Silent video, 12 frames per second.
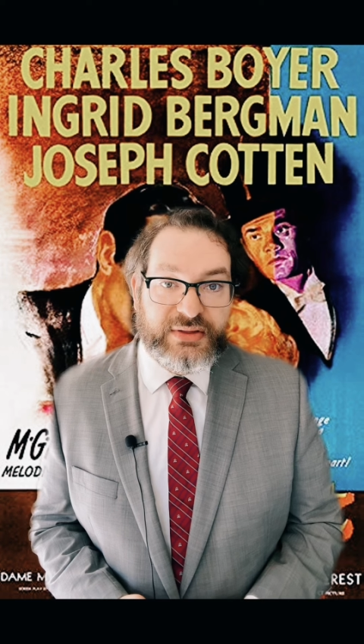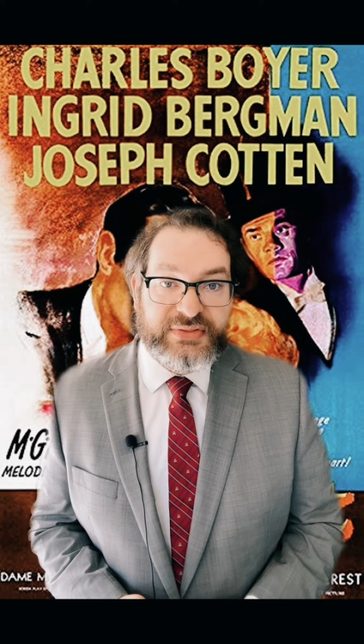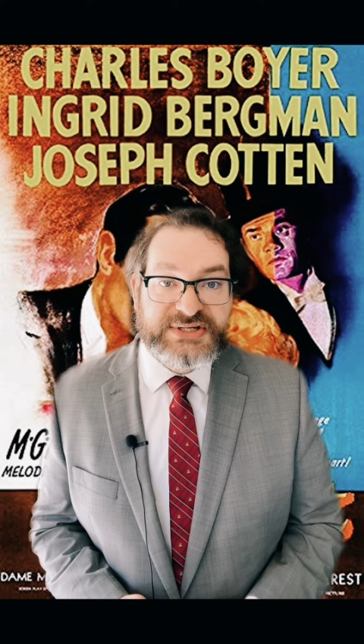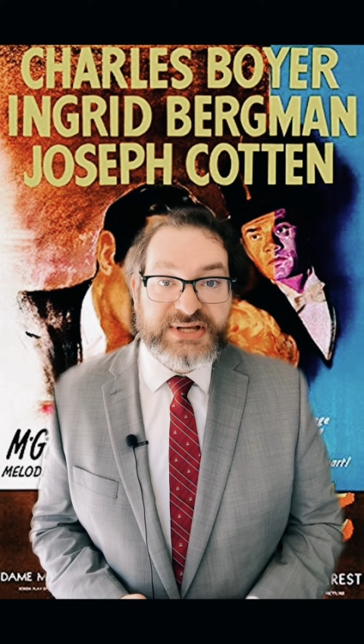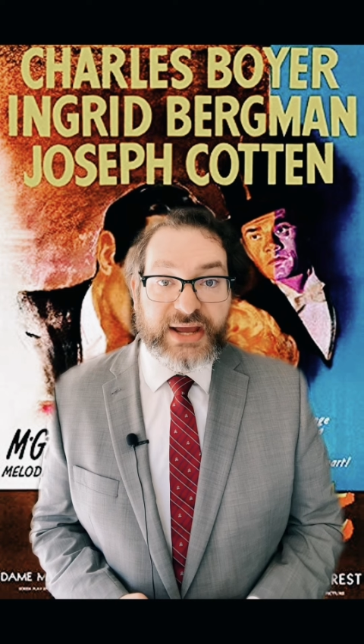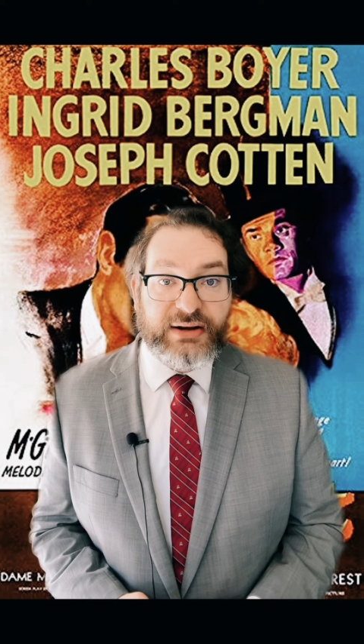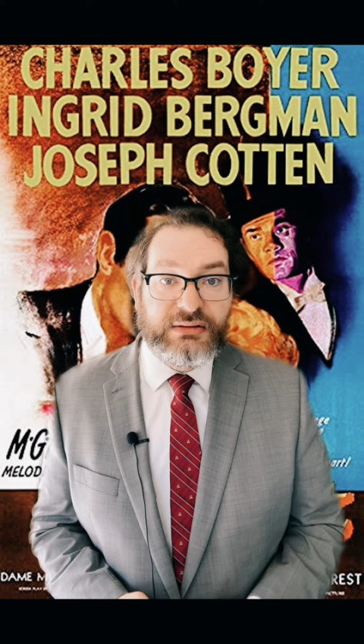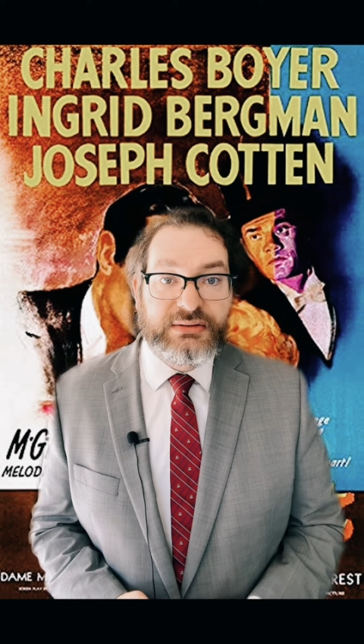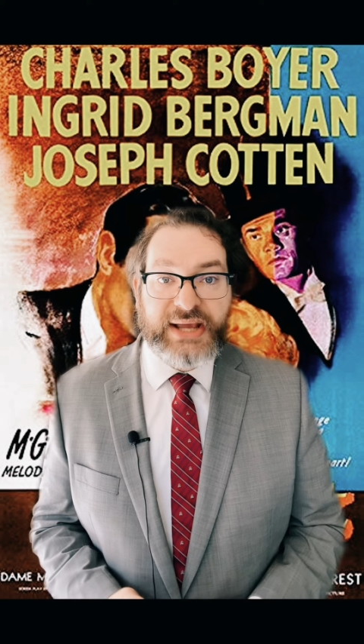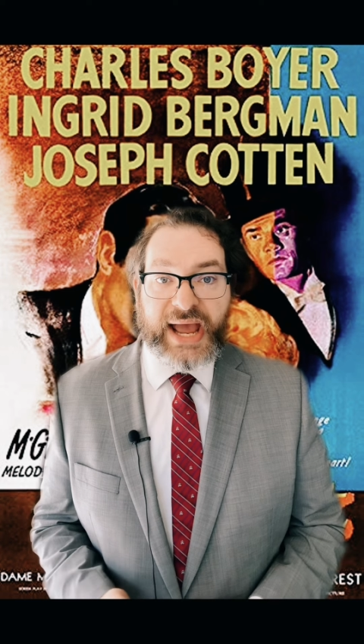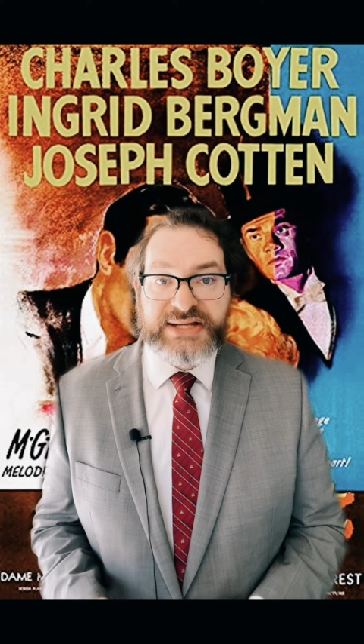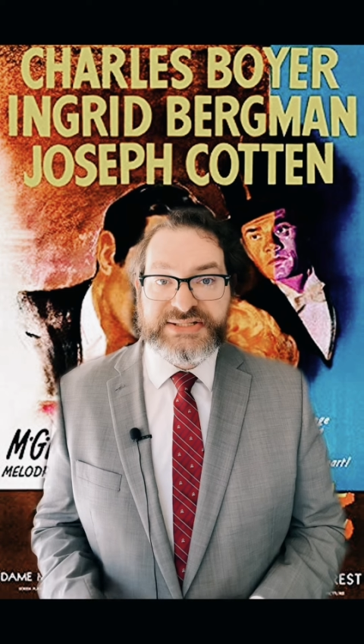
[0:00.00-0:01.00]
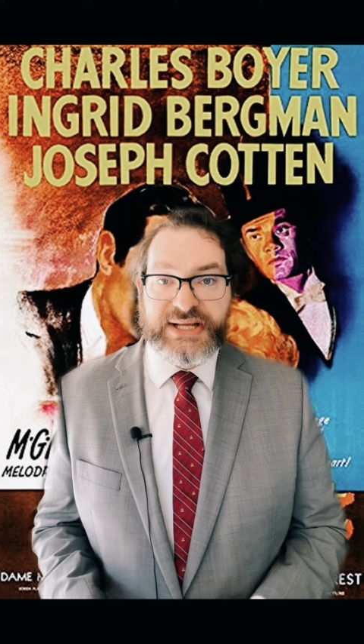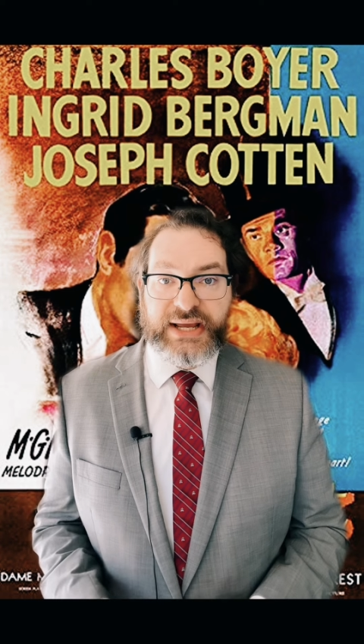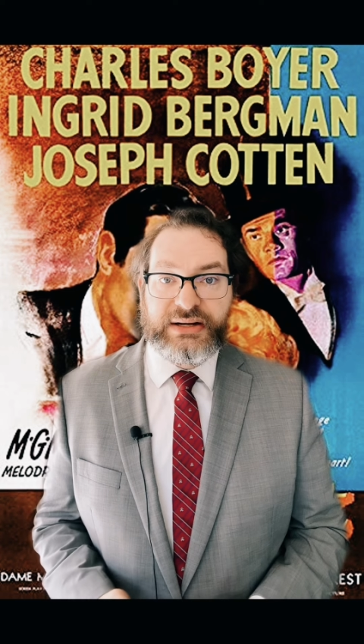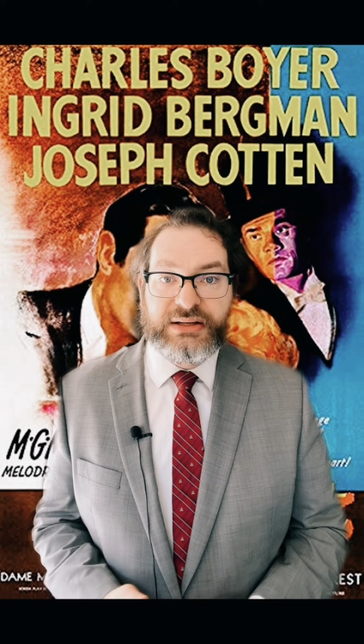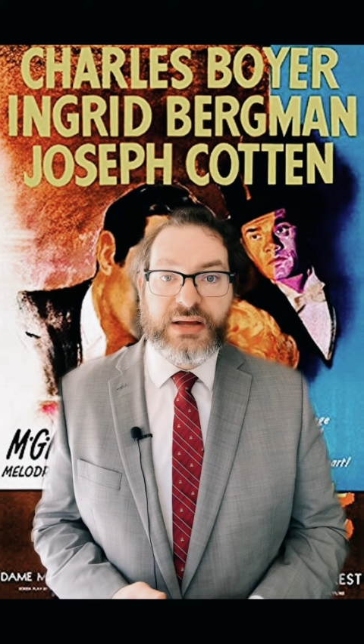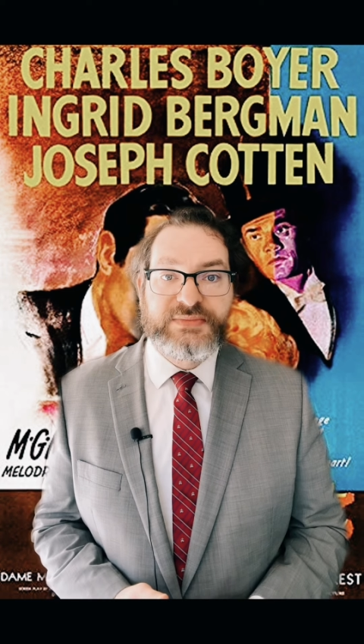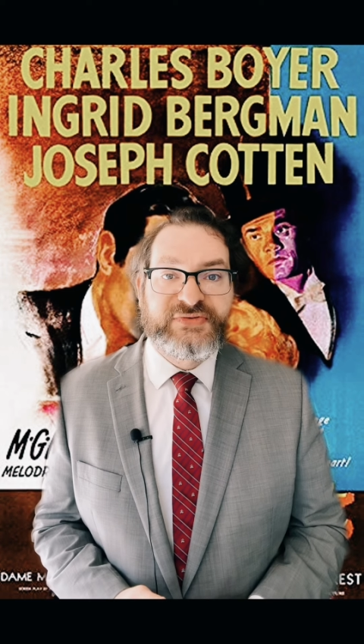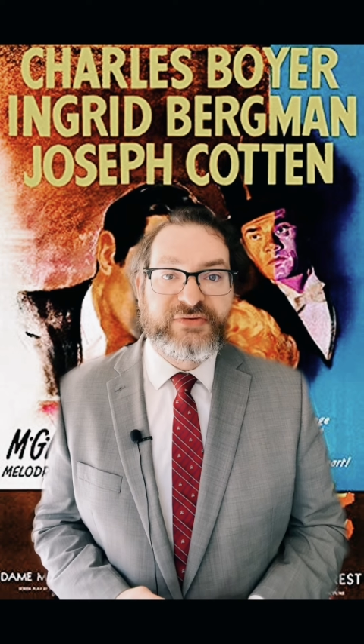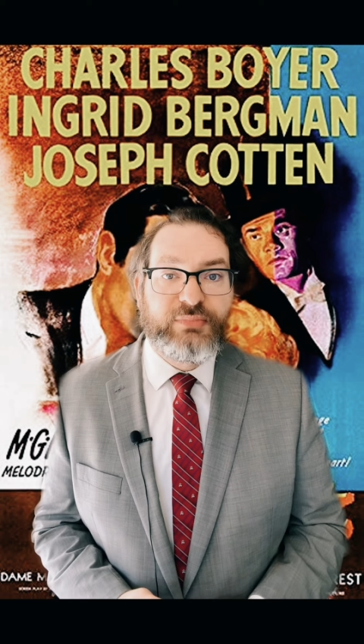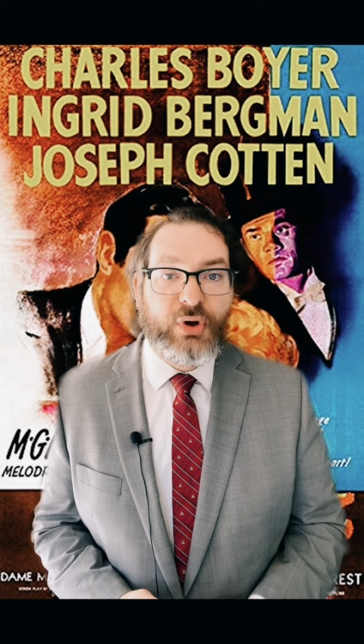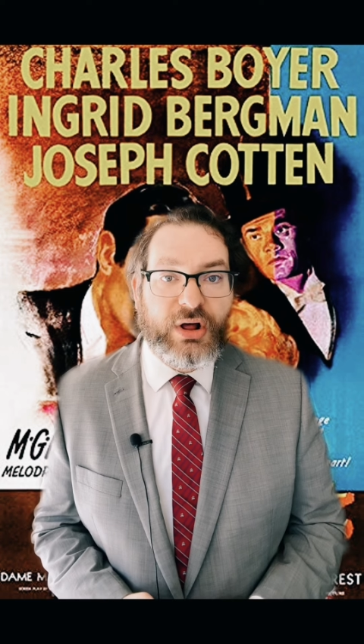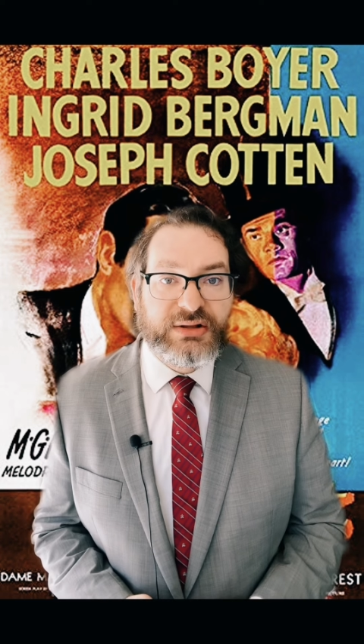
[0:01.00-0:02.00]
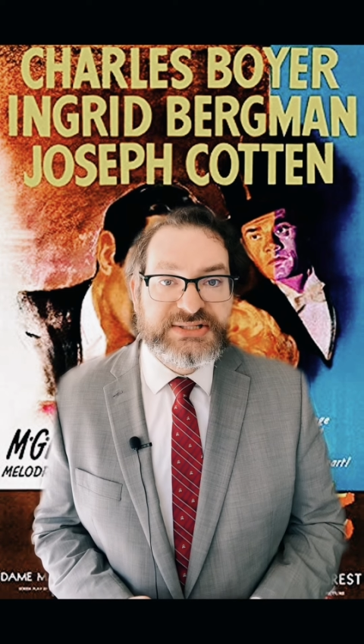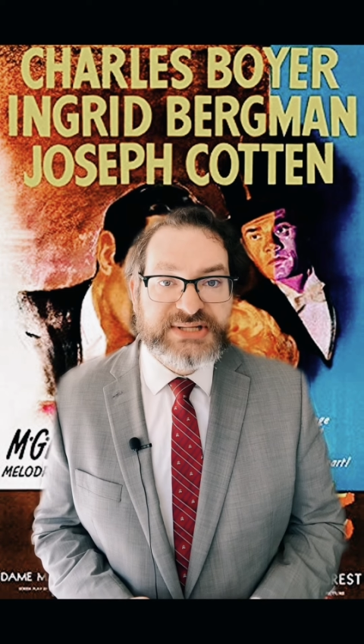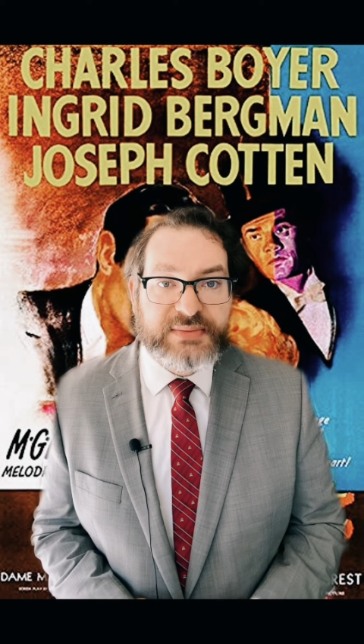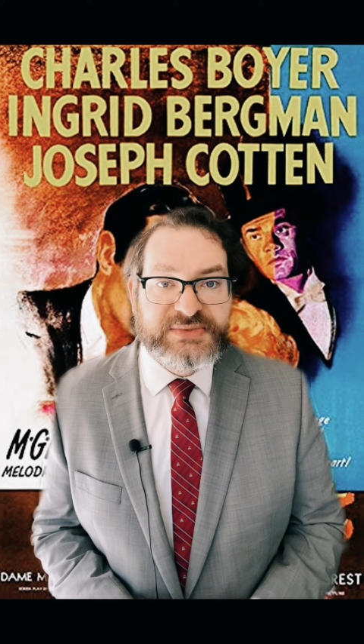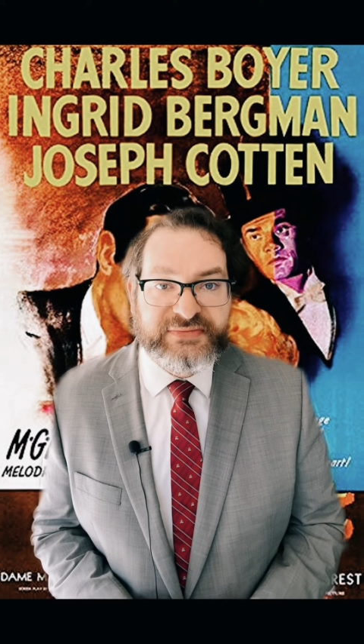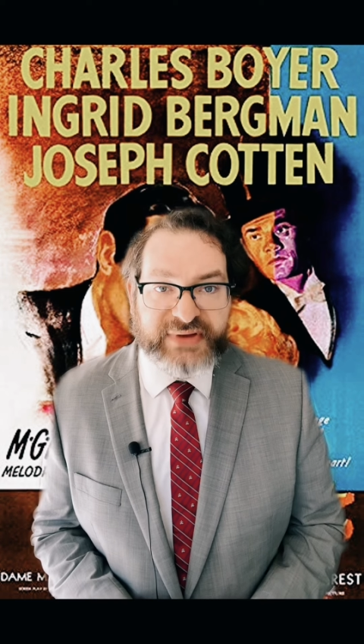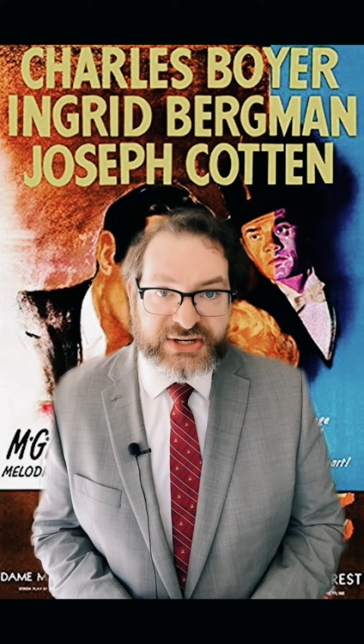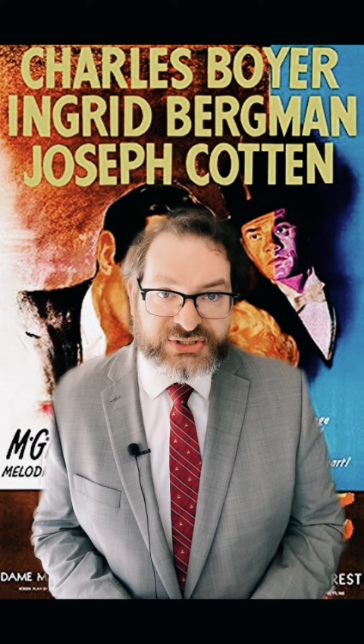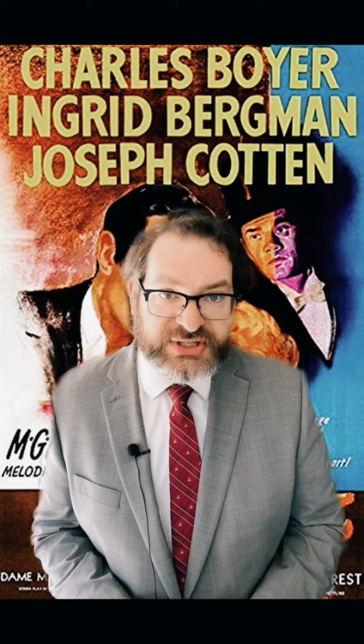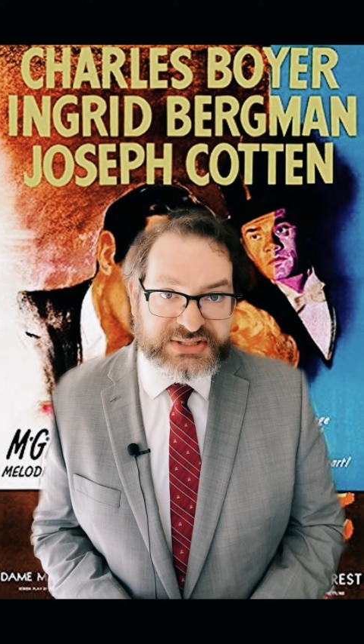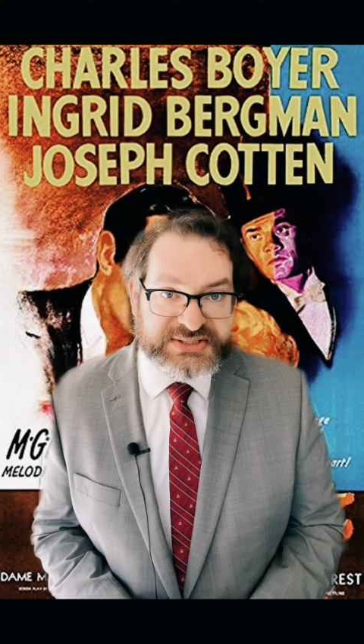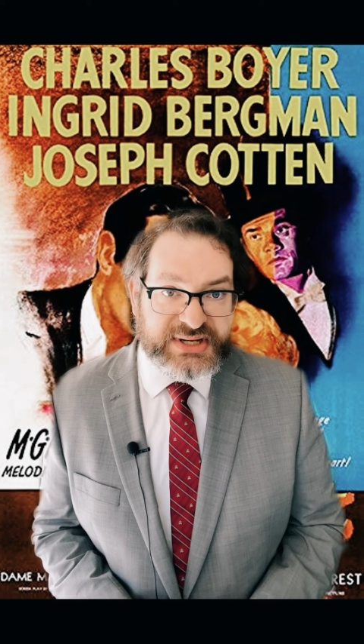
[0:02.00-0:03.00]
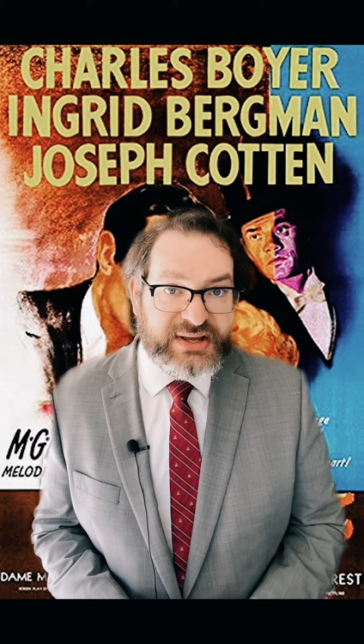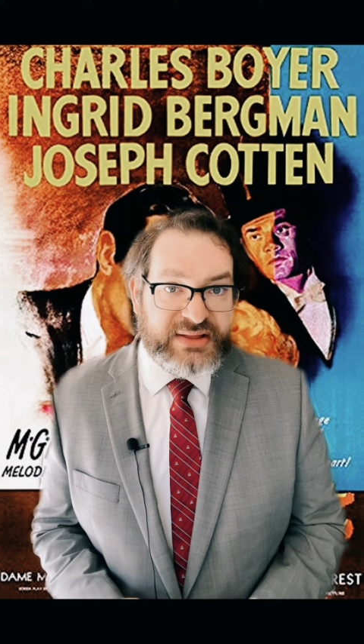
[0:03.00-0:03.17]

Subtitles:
The title, Gaslight, comes from Paula's observations